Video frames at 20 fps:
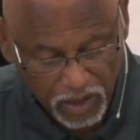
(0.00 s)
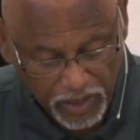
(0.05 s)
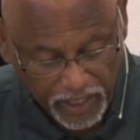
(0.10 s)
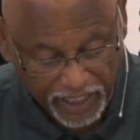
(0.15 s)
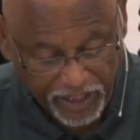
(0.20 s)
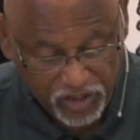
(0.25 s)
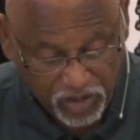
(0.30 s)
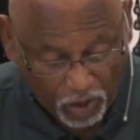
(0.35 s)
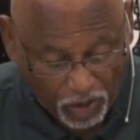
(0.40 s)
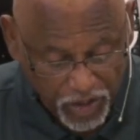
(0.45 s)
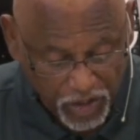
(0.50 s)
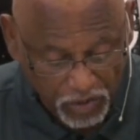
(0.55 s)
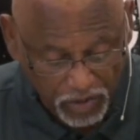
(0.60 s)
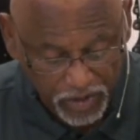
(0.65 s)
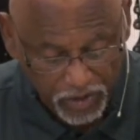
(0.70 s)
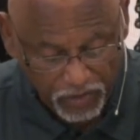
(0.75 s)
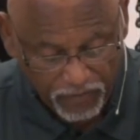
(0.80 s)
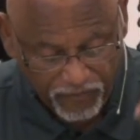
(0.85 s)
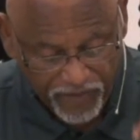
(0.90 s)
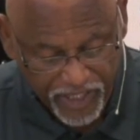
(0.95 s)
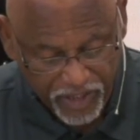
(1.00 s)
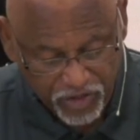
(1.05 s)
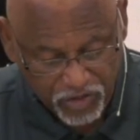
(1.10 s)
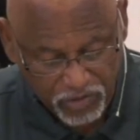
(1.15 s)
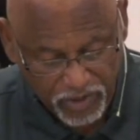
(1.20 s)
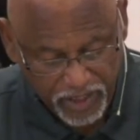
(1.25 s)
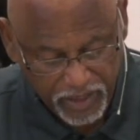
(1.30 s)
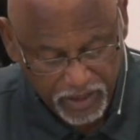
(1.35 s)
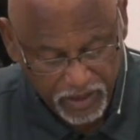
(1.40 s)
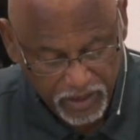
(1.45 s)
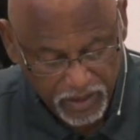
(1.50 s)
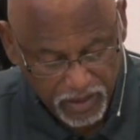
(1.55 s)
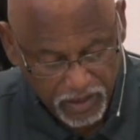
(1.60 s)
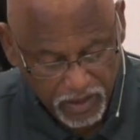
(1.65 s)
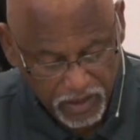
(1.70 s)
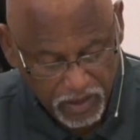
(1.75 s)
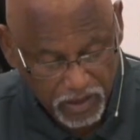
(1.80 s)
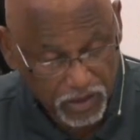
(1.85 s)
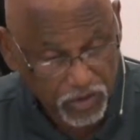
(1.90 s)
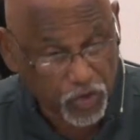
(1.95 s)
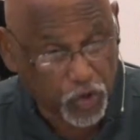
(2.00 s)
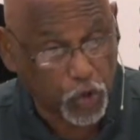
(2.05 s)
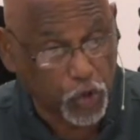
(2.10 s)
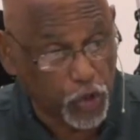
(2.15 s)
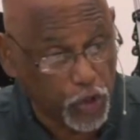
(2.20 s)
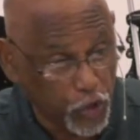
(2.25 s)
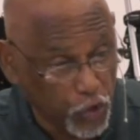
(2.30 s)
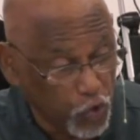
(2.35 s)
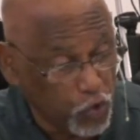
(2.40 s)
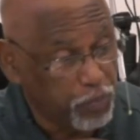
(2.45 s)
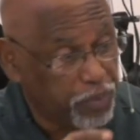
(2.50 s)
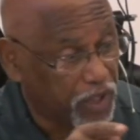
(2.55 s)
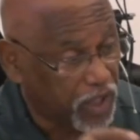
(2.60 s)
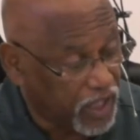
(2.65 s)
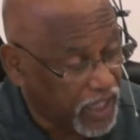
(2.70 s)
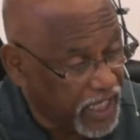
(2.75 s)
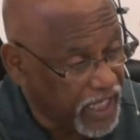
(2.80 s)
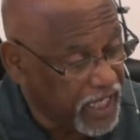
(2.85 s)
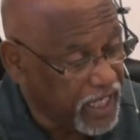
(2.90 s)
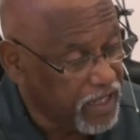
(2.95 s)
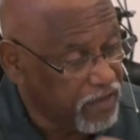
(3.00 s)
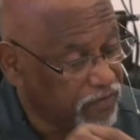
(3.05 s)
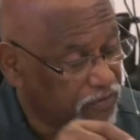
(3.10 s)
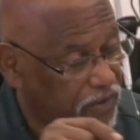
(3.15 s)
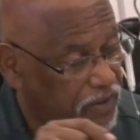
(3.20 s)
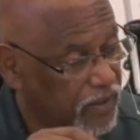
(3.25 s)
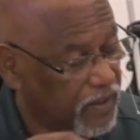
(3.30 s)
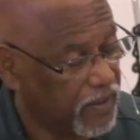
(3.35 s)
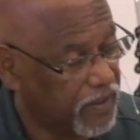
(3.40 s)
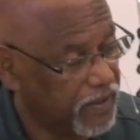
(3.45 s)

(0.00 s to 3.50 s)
that I saw you under the fig tree, do you believe?